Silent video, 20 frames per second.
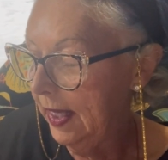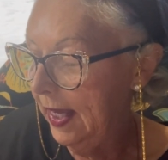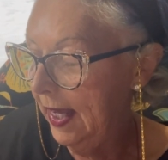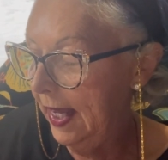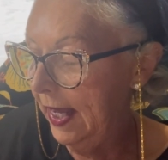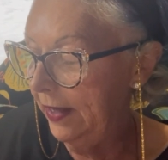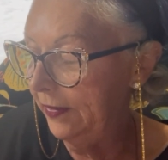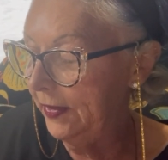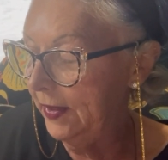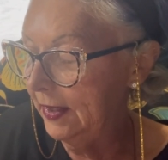
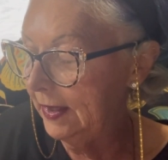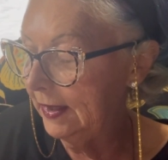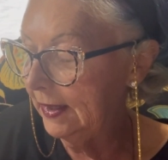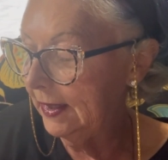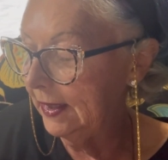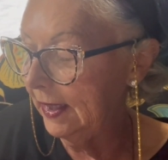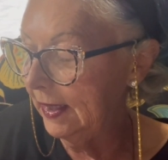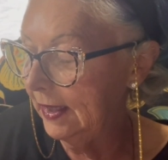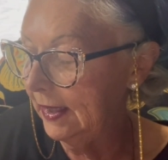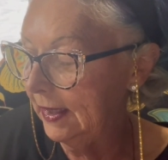And this
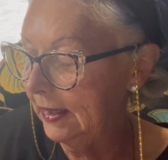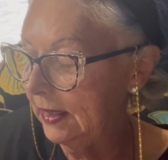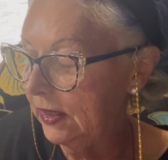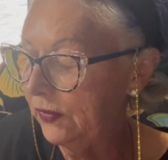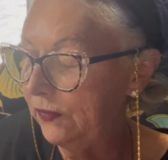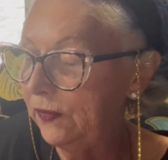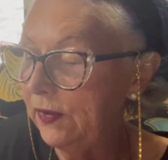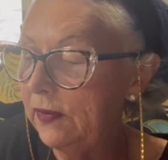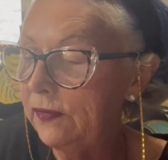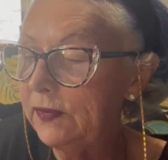is
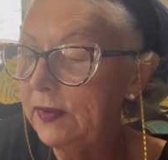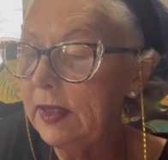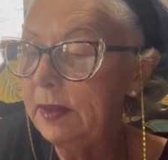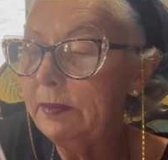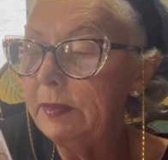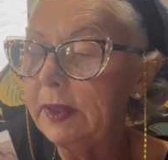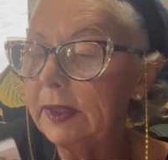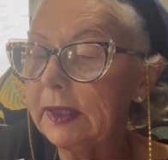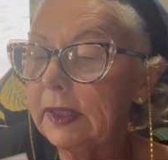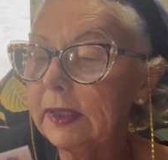50
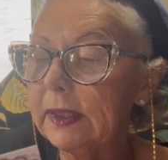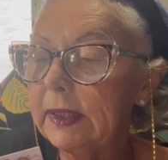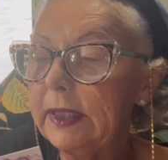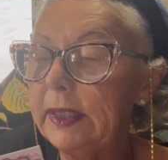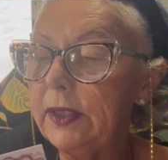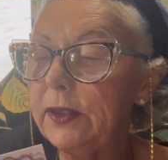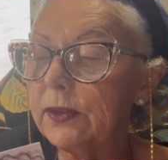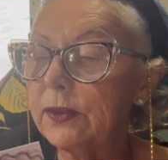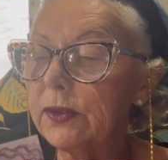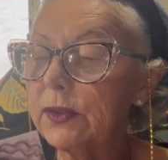
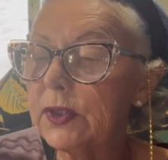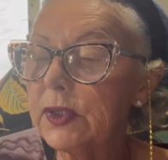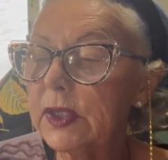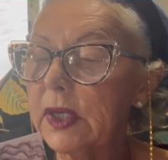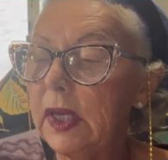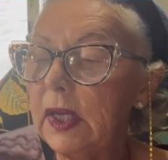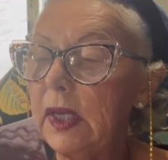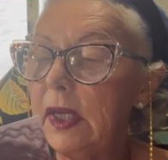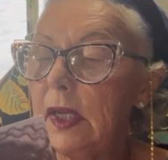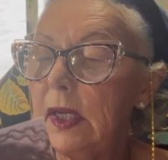milliliters.
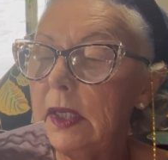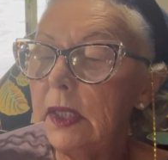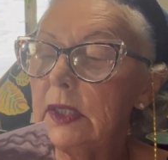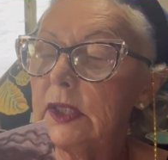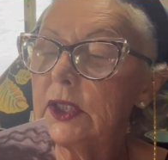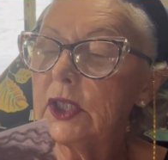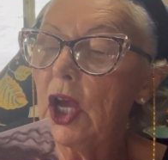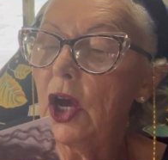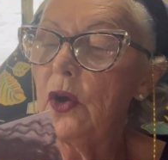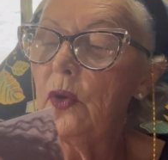
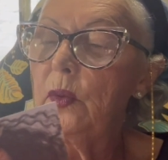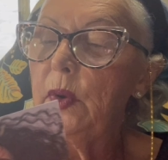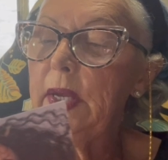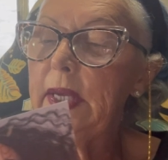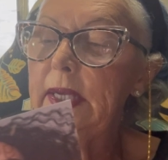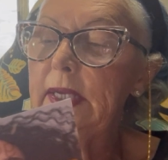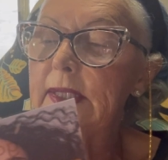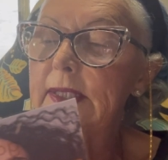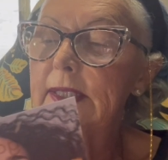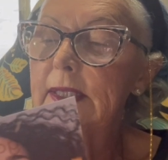So
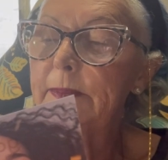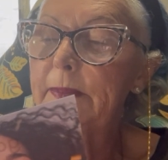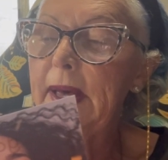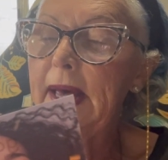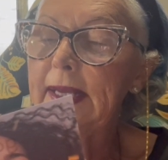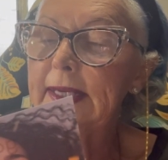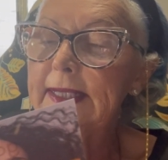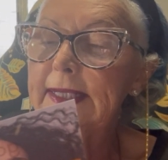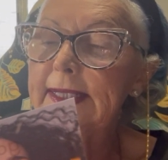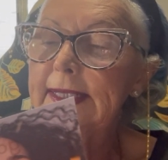it's
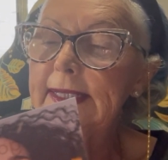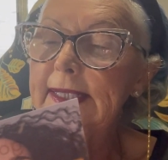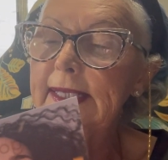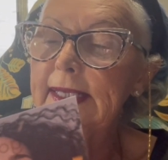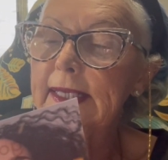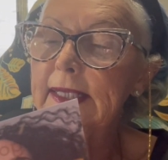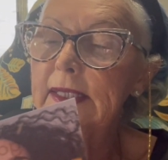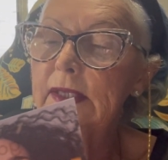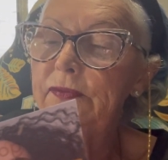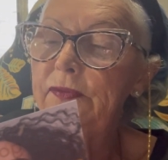about
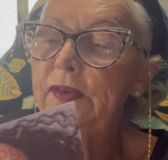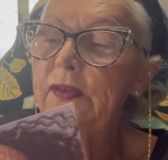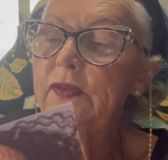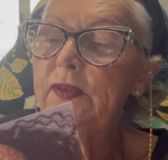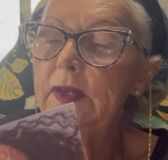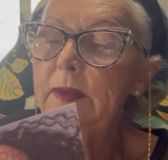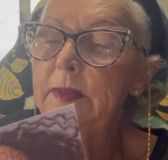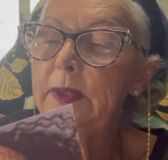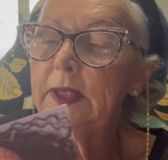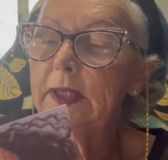
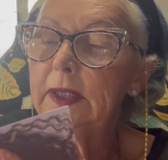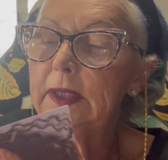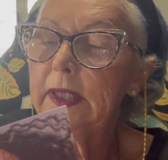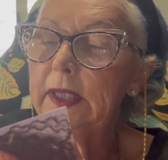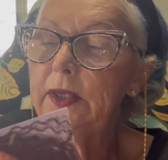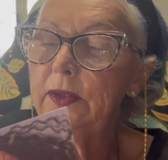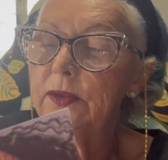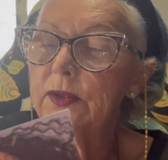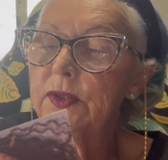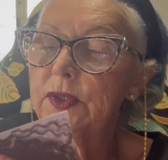50
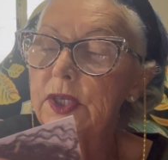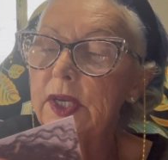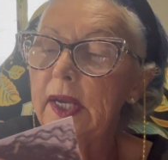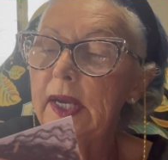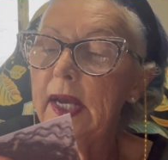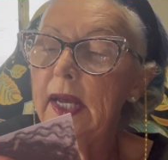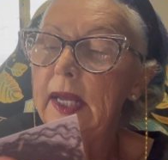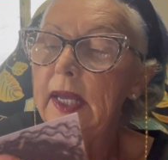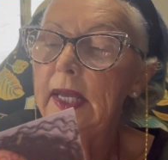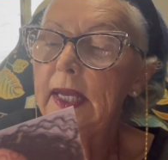milliliters,
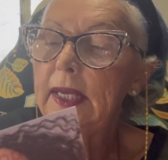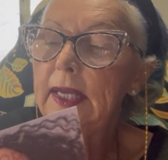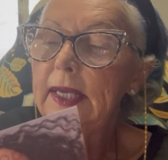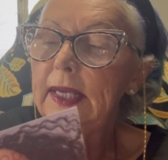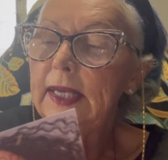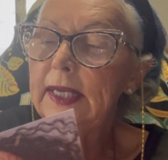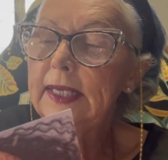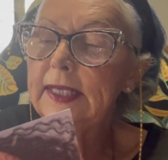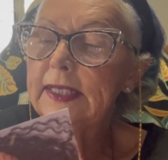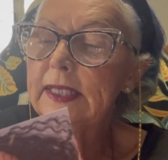yeah,
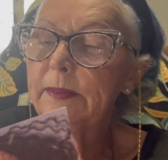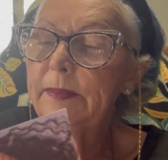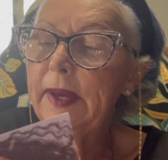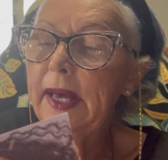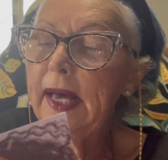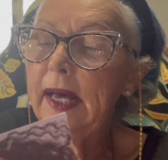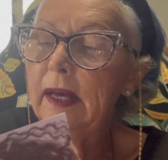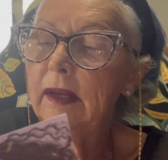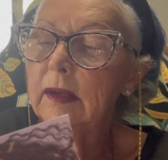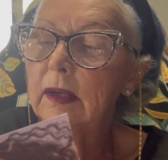is
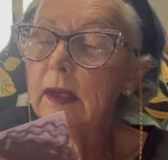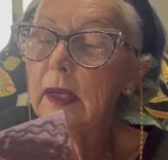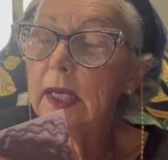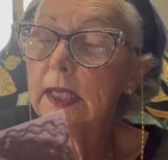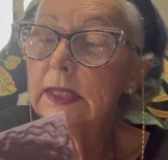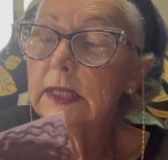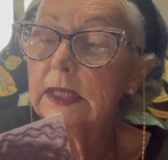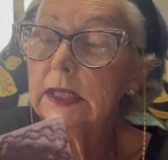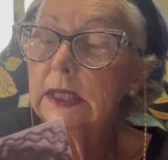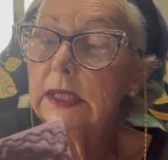about a
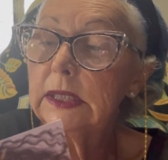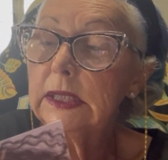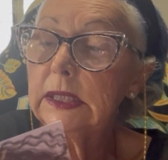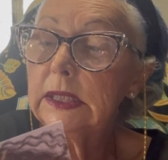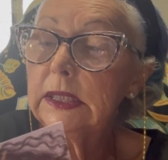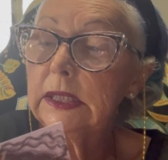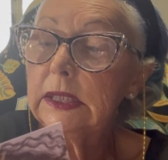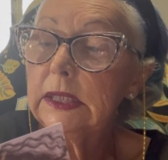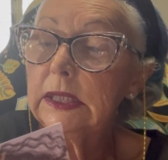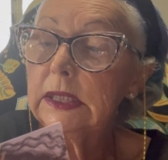
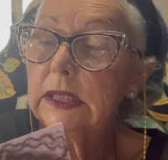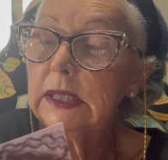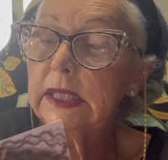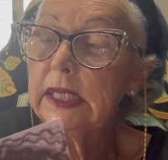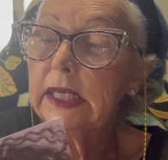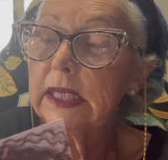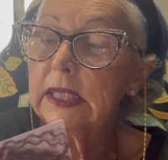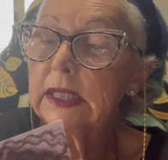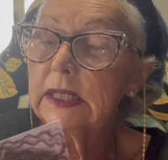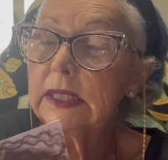
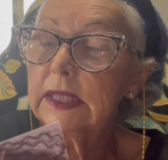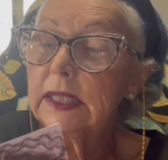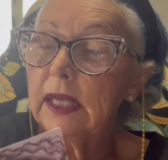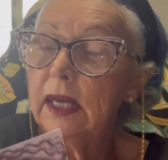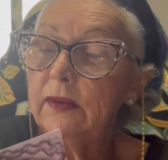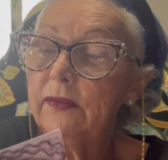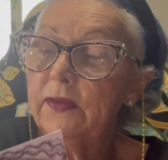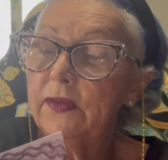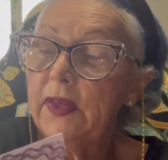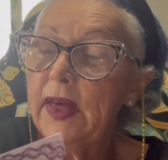sixth
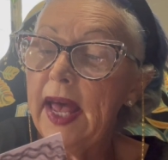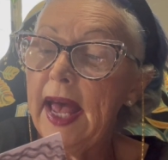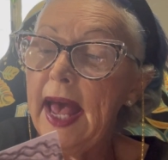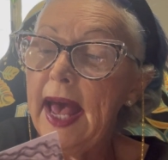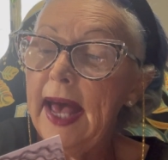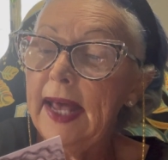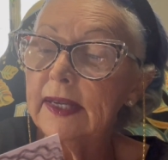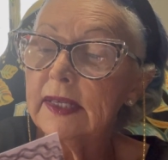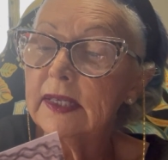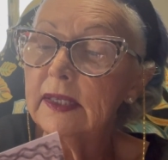of
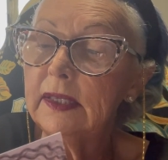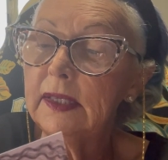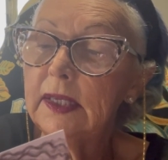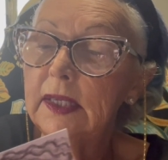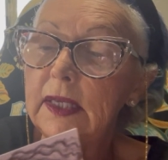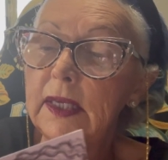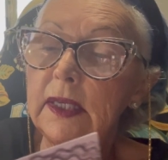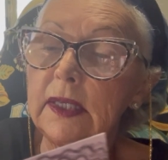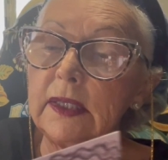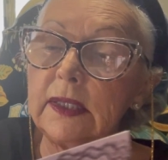that.
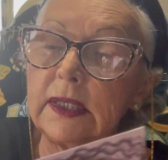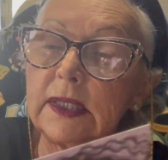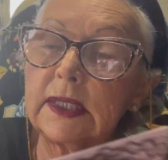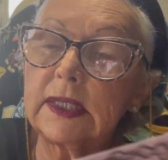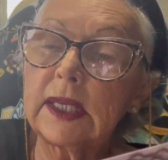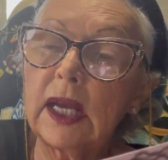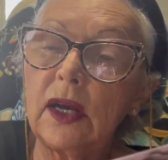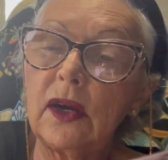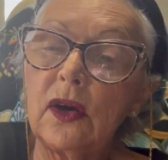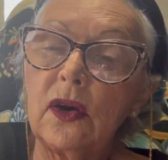
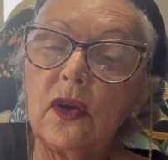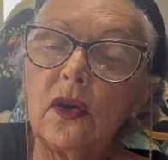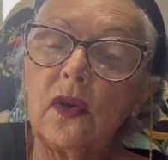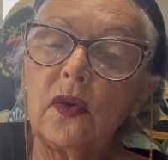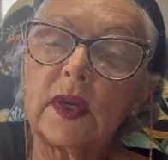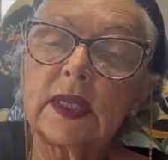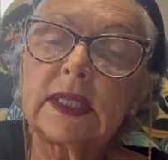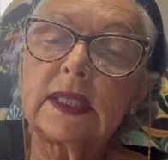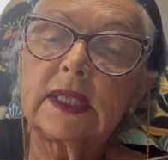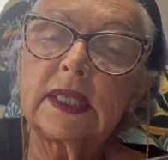So
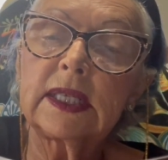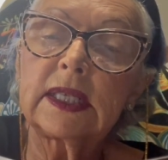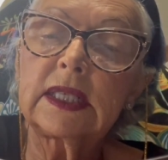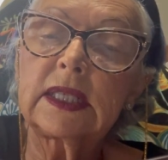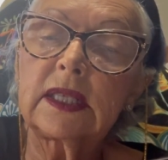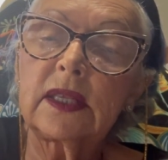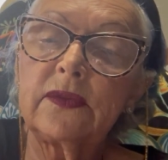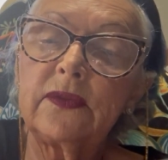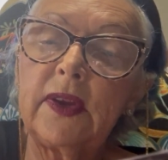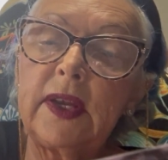a
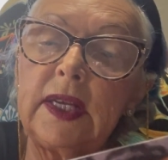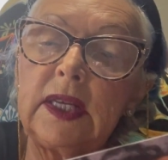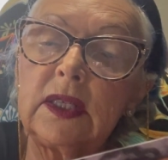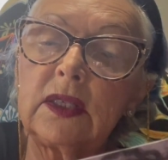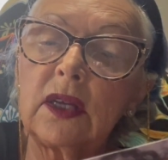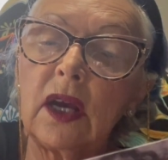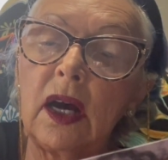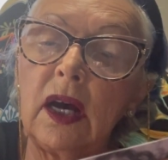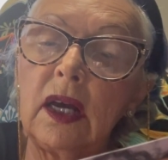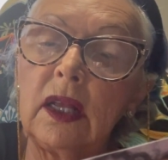sixth of
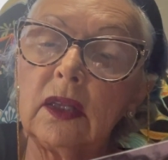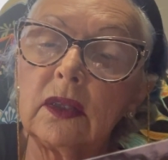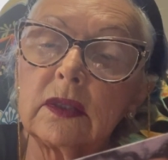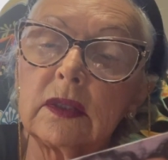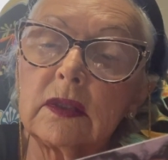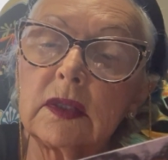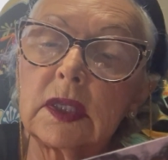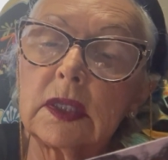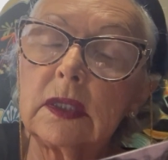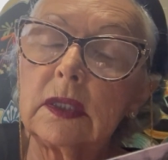
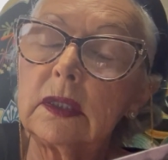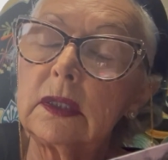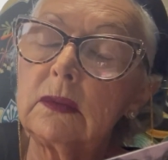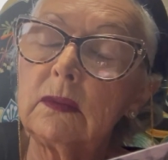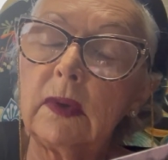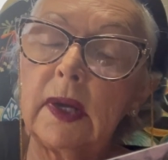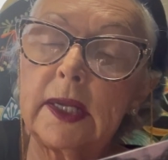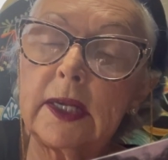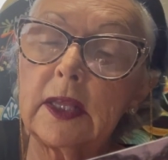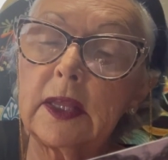$8.
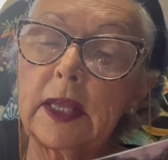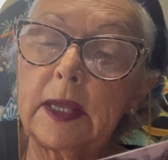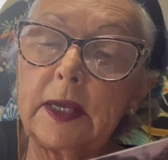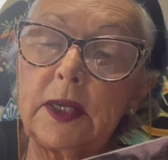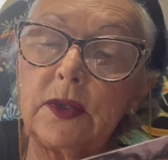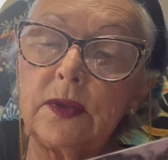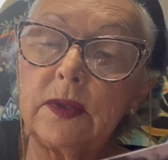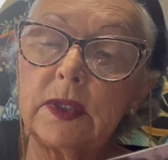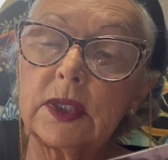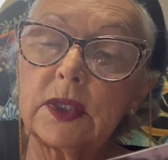Why do they
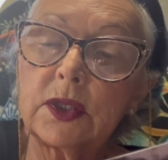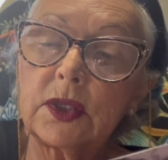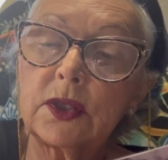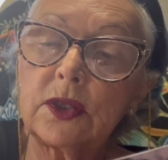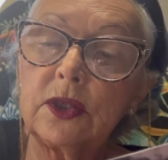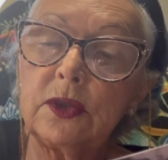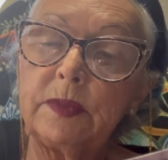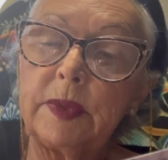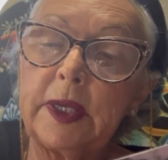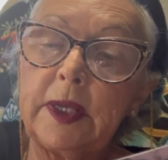do this
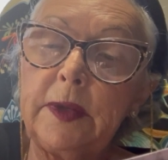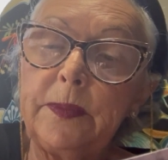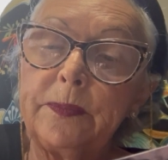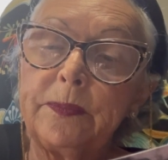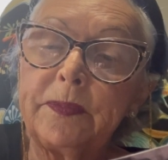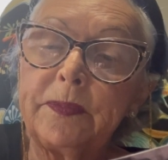to me?